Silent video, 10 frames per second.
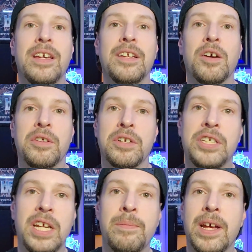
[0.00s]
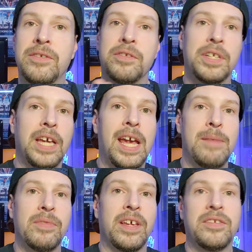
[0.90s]
You know, their achievements or the
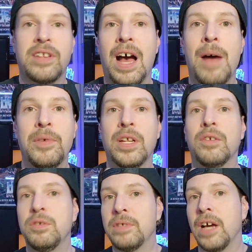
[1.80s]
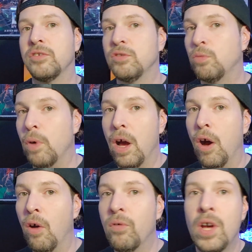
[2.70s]
games they stopped, you know,
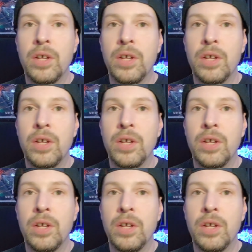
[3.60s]
2012,